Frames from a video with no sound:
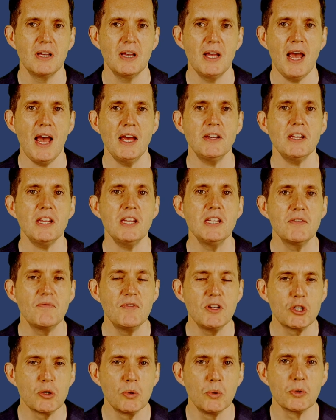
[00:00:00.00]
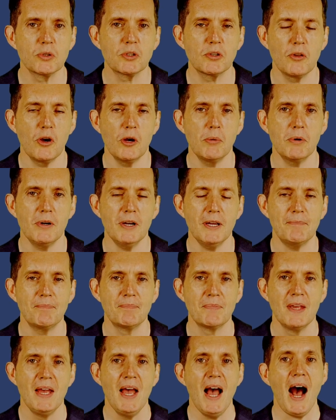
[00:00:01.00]
and individuals globally.
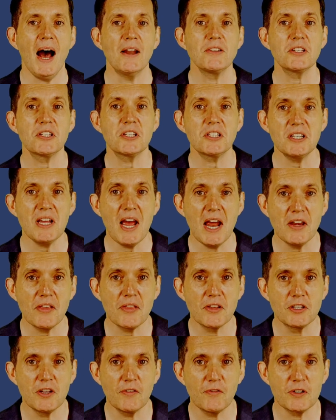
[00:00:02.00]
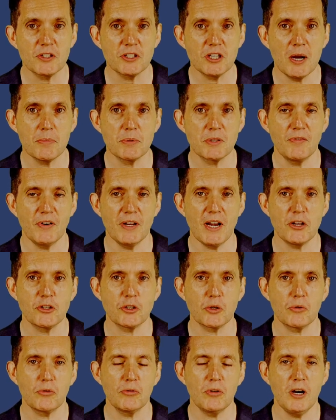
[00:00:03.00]
Understanding the different types of
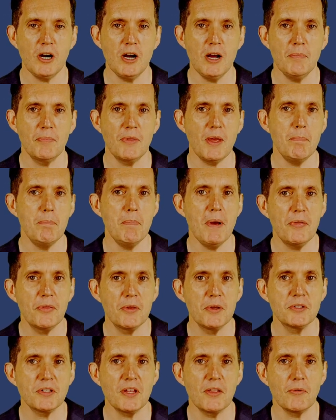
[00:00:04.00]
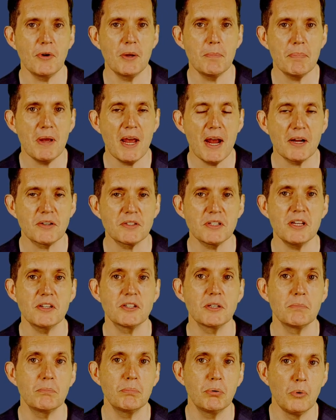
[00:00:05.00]
financial crime, their methods, and their impacts is
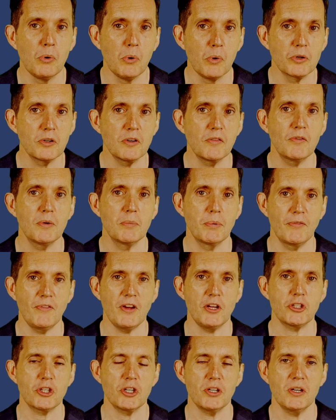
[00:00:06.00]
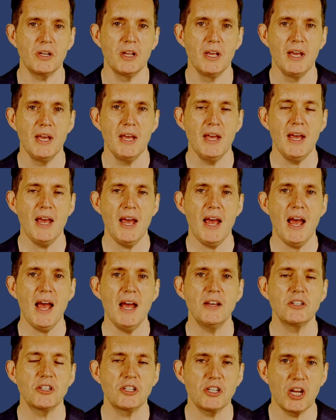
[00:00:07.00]
important for prevention
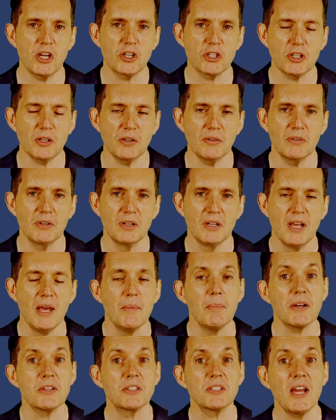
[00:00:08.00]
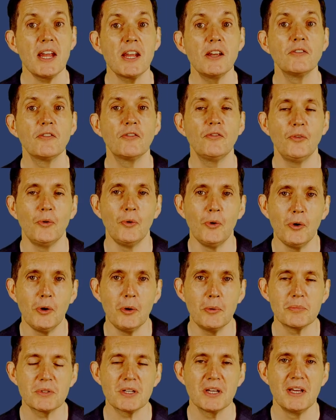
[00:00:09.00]
and detection. By staying
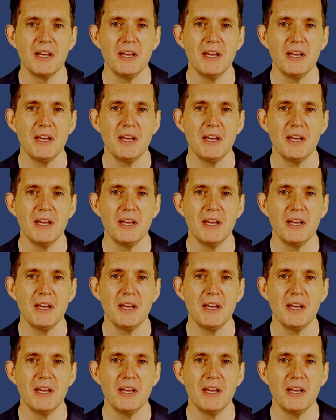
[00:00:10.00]
informed